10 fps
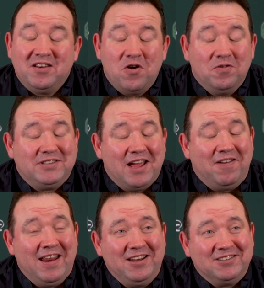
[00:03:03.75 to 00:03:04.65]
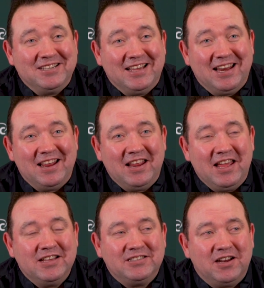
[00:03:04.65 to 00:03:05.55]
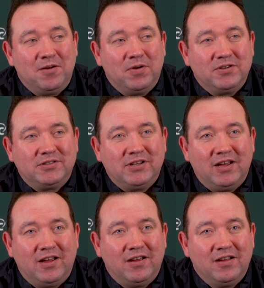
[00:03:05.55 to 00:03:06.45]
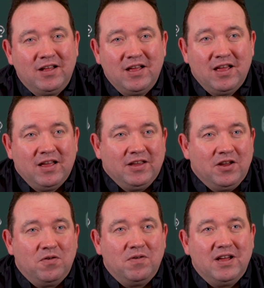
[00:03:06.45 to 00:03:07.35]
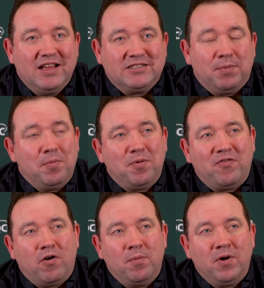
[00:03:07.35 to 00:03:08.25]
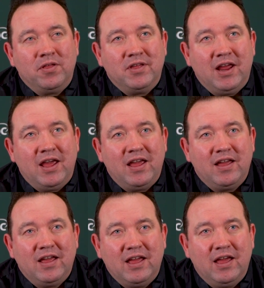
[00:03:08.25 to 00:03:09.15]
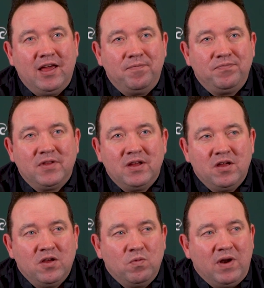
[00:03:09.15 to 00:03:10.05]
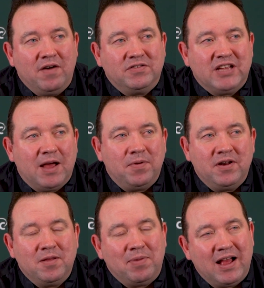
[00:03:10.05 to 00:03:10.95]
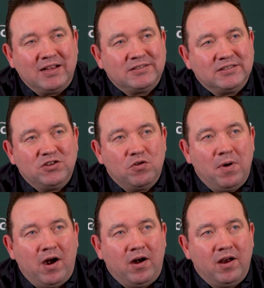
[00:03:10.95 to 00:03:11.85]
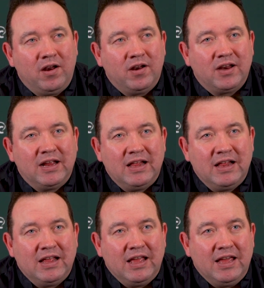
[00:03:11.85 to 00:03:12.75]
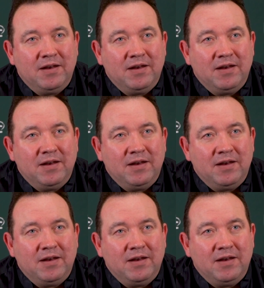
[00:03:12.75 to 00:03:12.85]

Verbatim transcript: No, it definitely doesn't get any easier. But, uh, you know, it's about performing on the day. Um, whatever's happened in the past, there's no bearing on it.